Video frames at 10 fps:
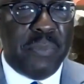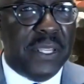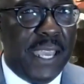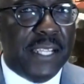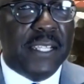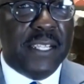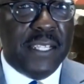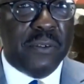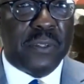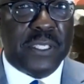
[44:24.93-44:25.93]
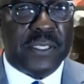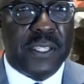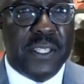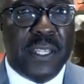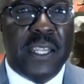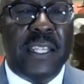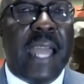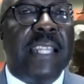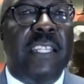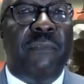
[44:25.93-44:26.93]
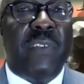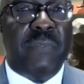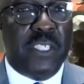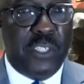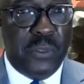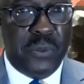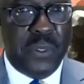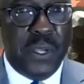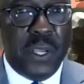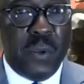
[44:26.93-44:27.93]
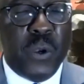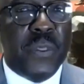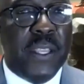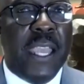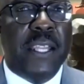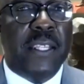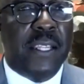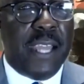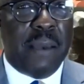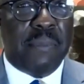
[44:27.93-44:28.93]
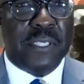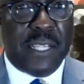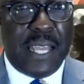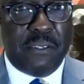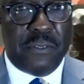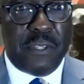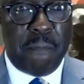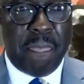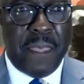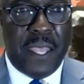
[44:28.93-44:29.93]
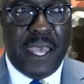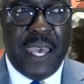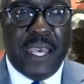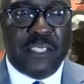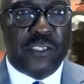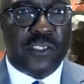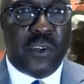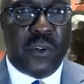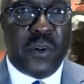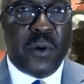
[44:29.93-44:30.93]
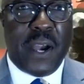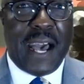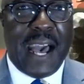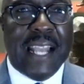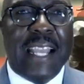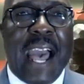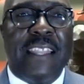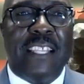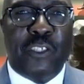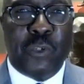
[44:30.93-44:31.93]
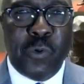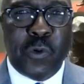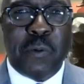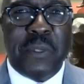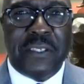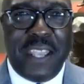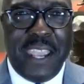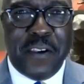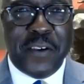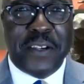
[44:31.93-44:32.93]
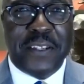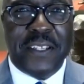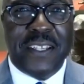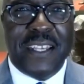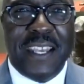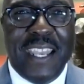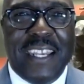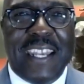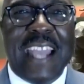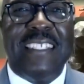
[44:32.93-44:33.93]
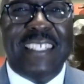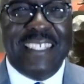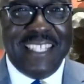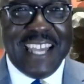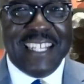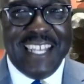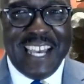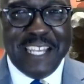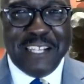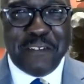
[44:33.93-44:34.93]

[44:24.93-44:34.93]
began in the Negro Leagues, 1952, with the Indianapolis Clowns. And so I got to tour Mr. Aaron in 1999.